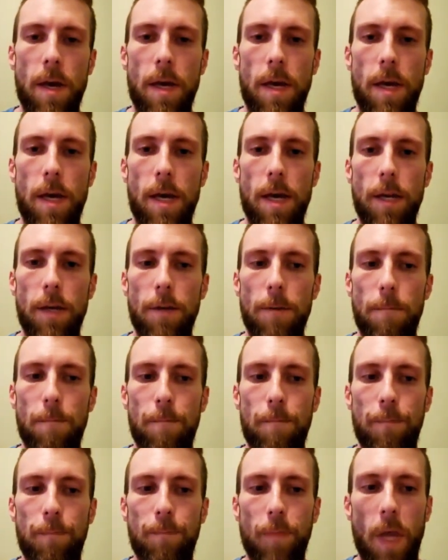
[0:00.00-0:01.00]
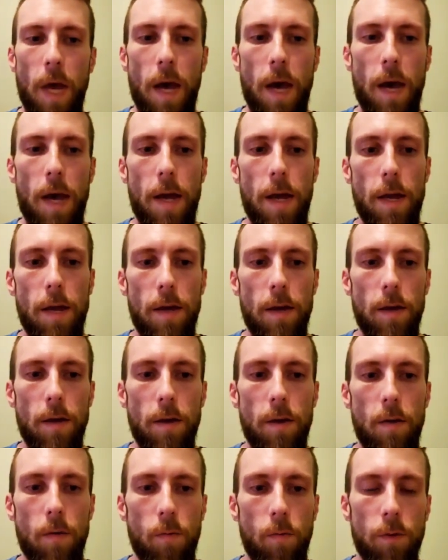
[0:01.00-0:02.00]
and I
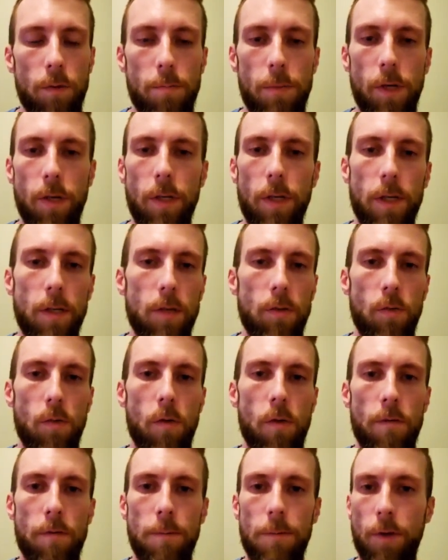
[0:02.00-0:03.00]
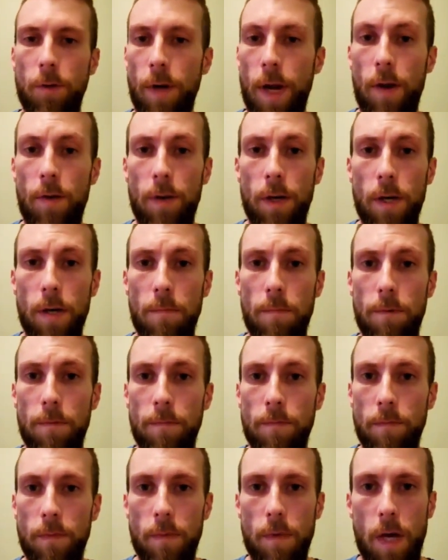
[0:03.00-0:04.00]
was building a store from the ground up.